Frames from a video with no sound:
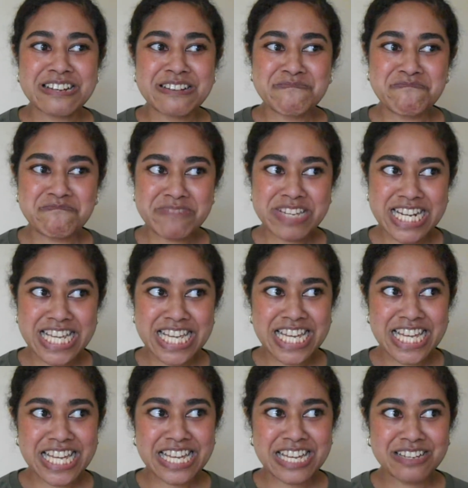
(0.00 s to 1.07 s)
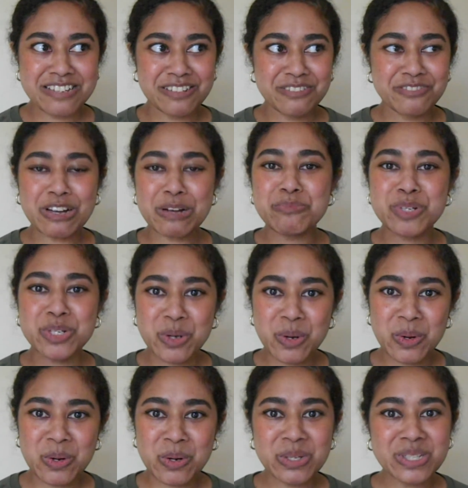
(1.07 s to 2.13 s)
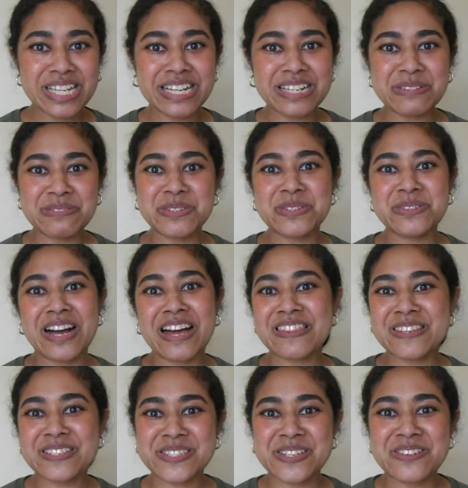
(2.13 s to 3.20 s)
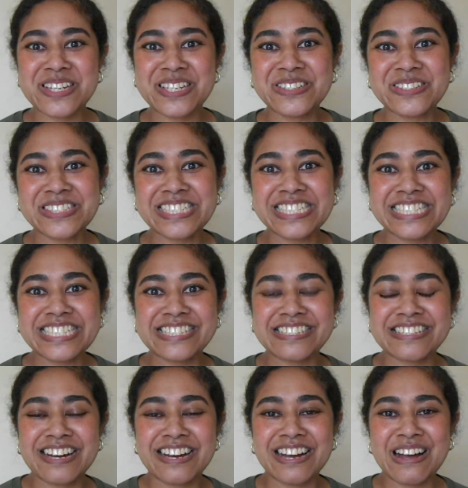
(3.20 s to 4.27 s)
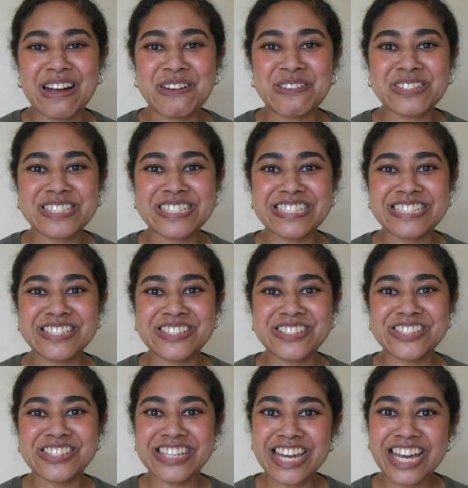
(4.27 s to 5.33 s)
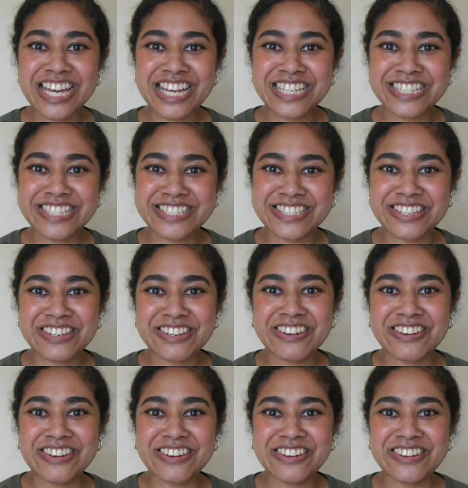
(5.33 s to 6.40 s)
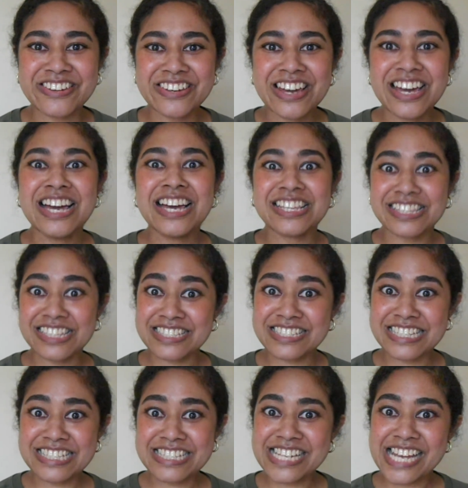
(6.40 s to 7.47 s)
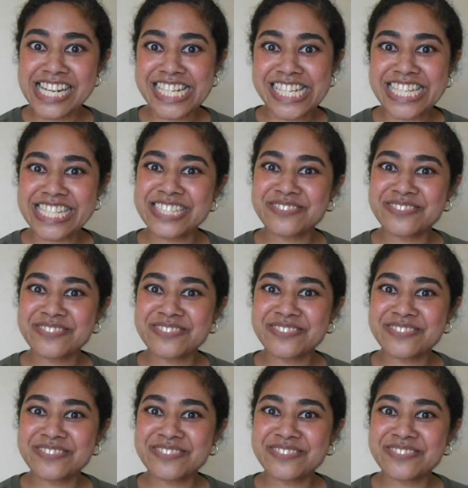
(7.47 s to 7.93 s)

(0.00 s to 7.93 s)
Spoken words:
mini fabric haul and a few other sewing goodies that I wanted to share, so let's get started.